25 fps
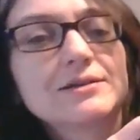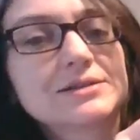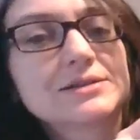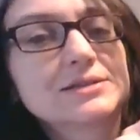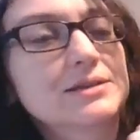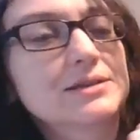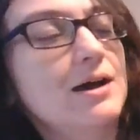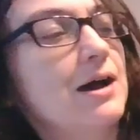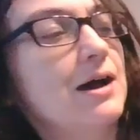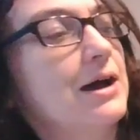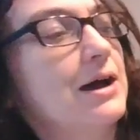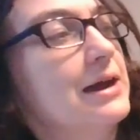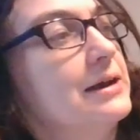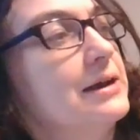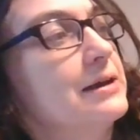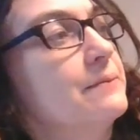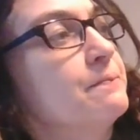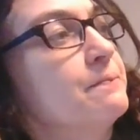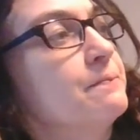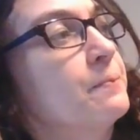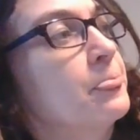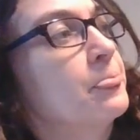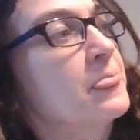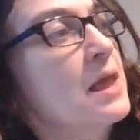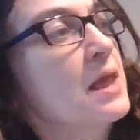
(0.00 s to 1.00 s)
outside.
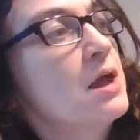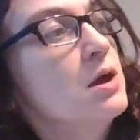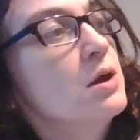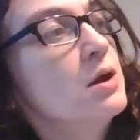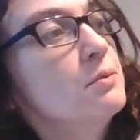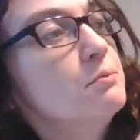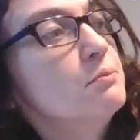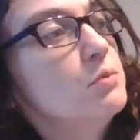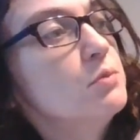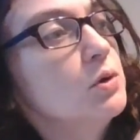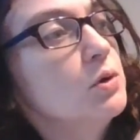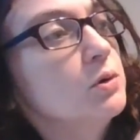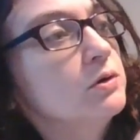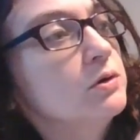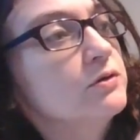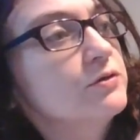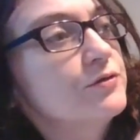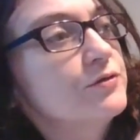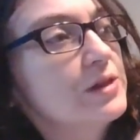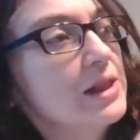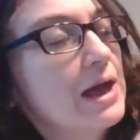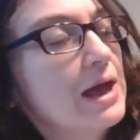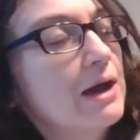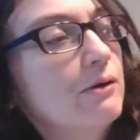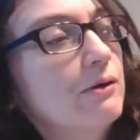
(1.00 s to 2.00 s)

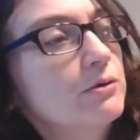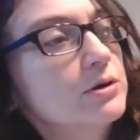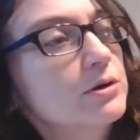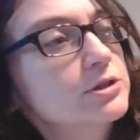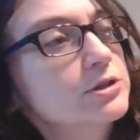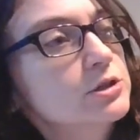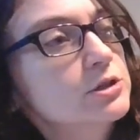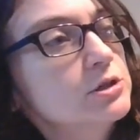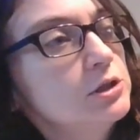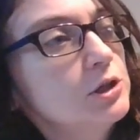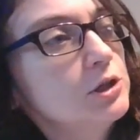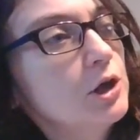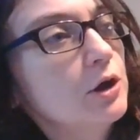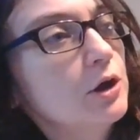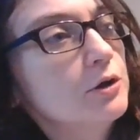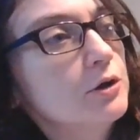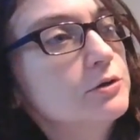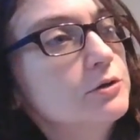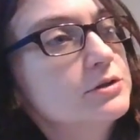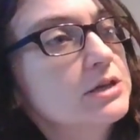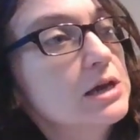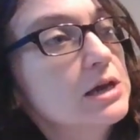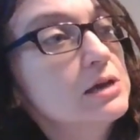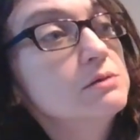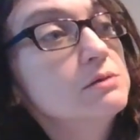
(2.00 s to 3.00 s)
Moonflowers
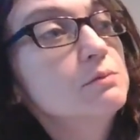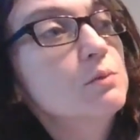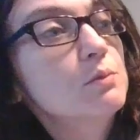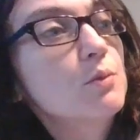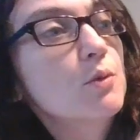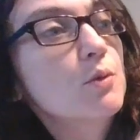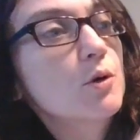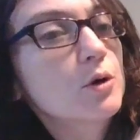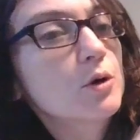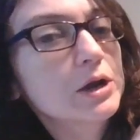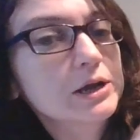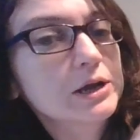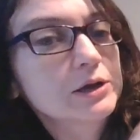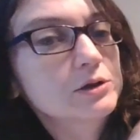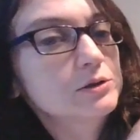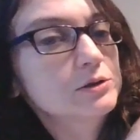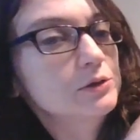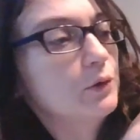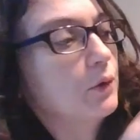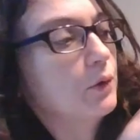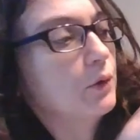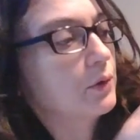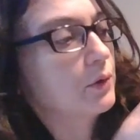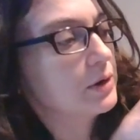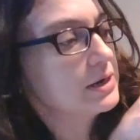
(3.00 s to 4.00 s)
close and morning
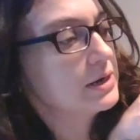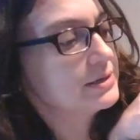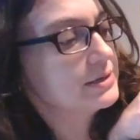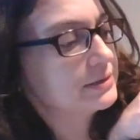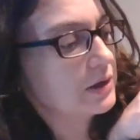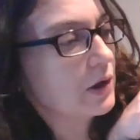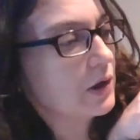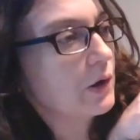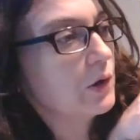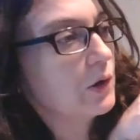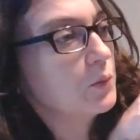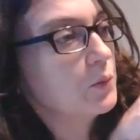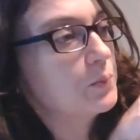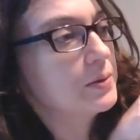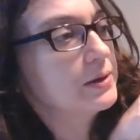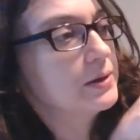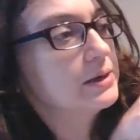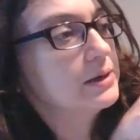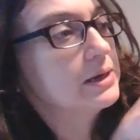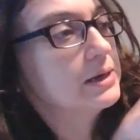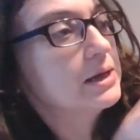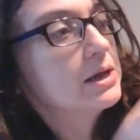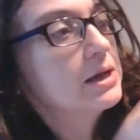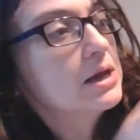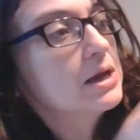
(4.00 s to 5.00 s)
glories
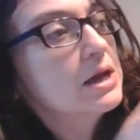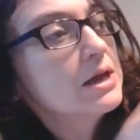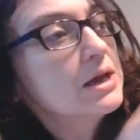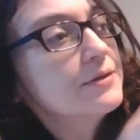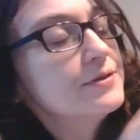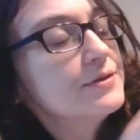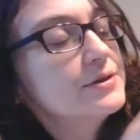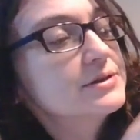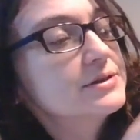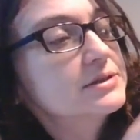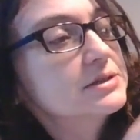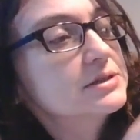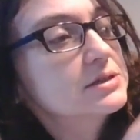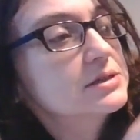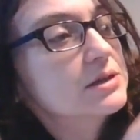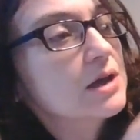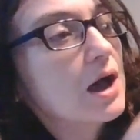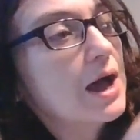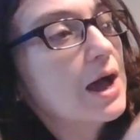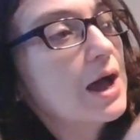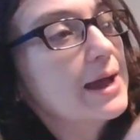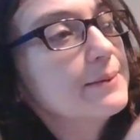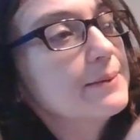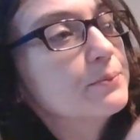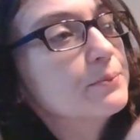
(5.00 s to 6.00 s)
open. The
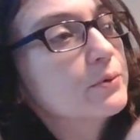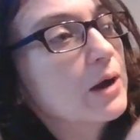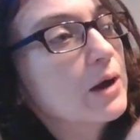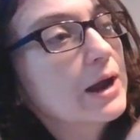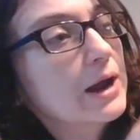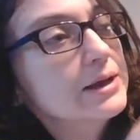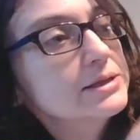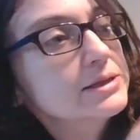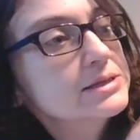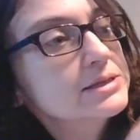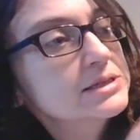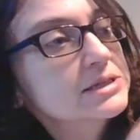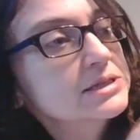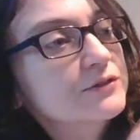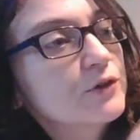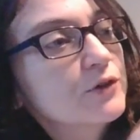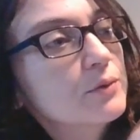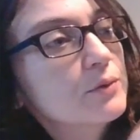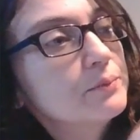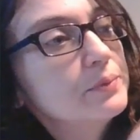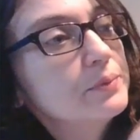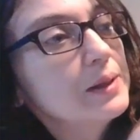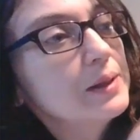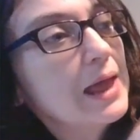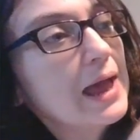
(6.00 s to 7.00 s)
sky brightens
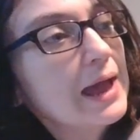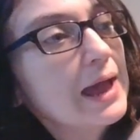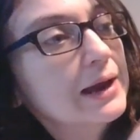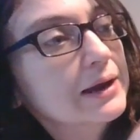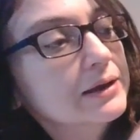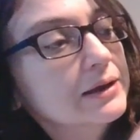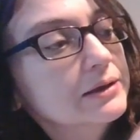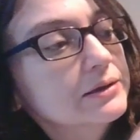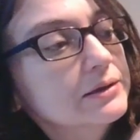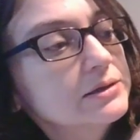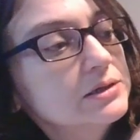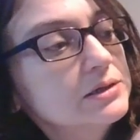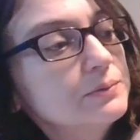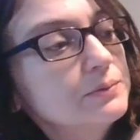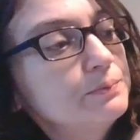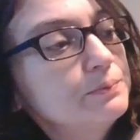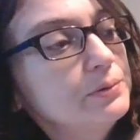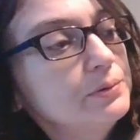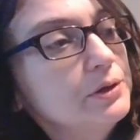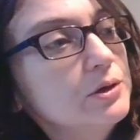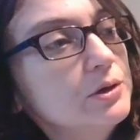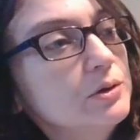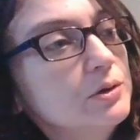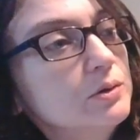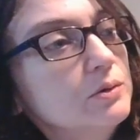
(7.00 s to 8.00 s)
from black to
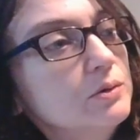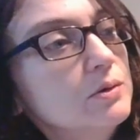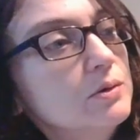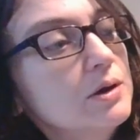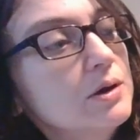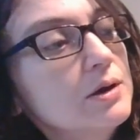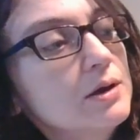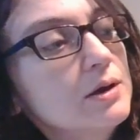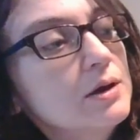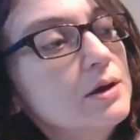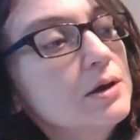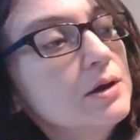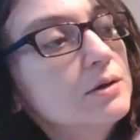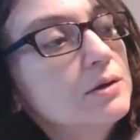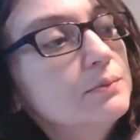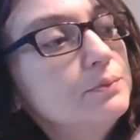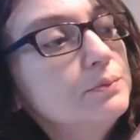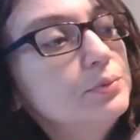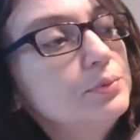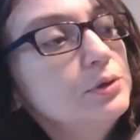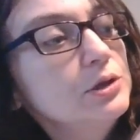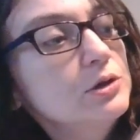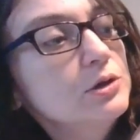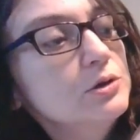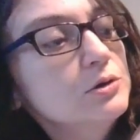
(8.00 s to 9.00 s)
blue,
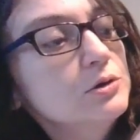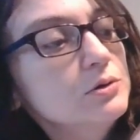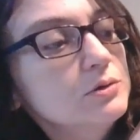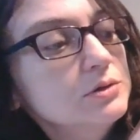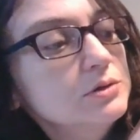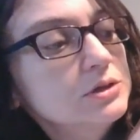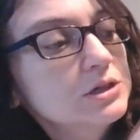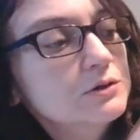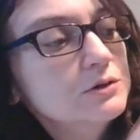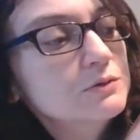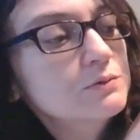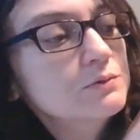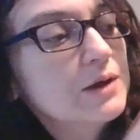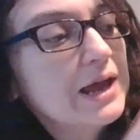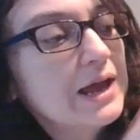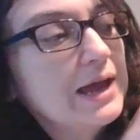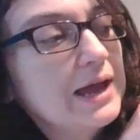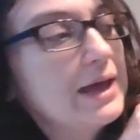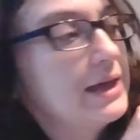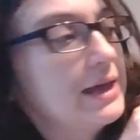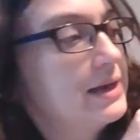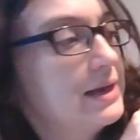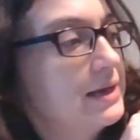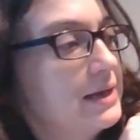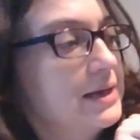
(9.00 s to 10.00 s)
blue to
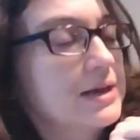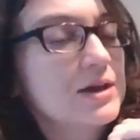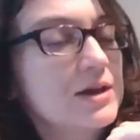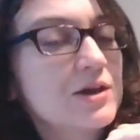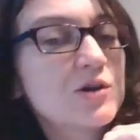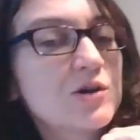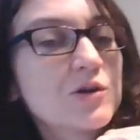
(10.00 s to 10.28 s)
red,